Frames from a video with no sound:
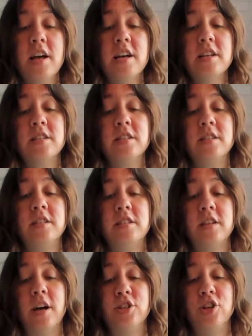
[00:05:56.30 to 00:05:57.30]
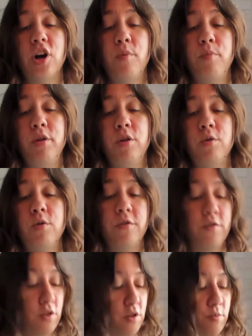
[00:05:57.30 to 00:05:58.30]
Such a
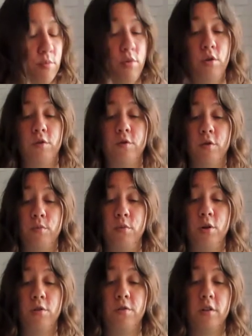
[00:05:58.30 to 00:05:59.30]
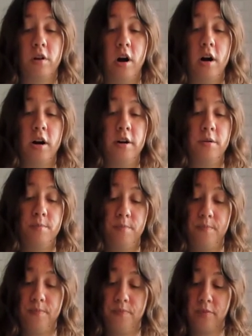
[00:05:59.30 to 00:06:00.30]
beautiful, beautiful, beautiful card.
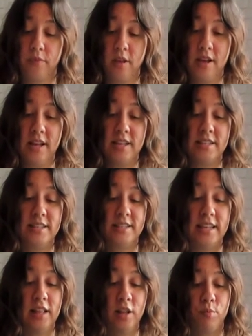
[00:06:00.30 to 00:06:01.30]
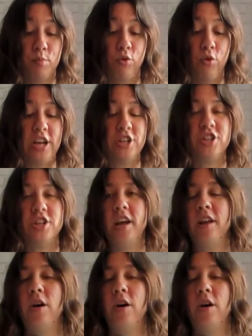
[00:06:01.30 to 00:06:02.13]
Celebration.